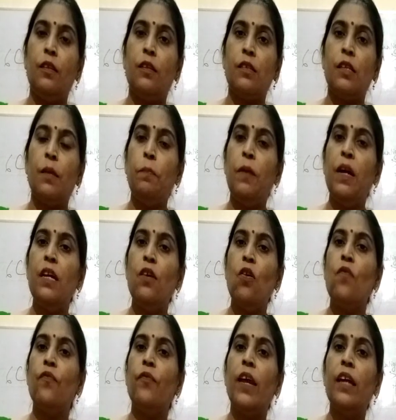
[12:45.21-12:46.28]
Supply
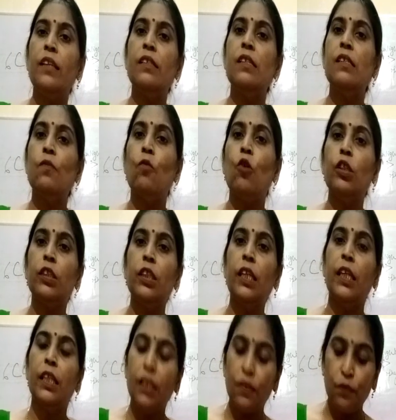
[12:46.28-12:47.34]
of excess water
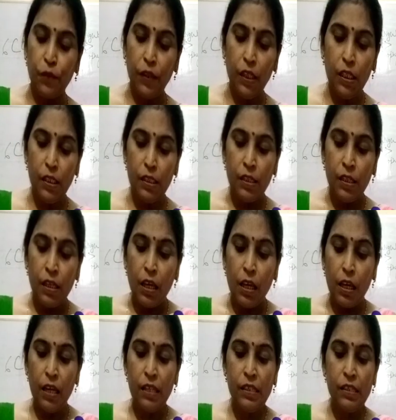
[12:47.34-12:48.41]
in the field
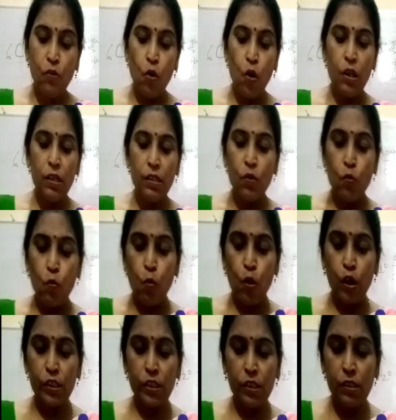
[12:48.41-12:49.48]
is called
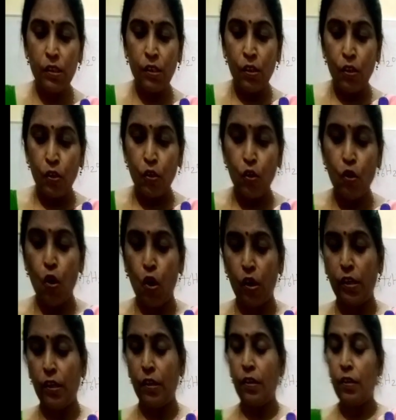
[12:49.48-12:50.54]

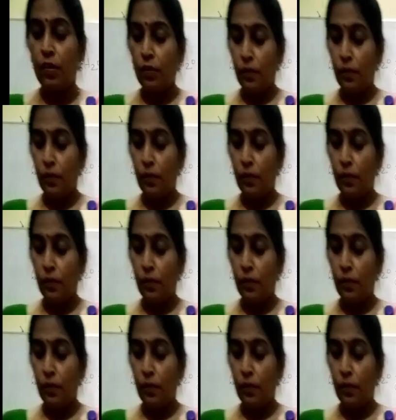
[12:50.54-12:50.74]
waterlogging.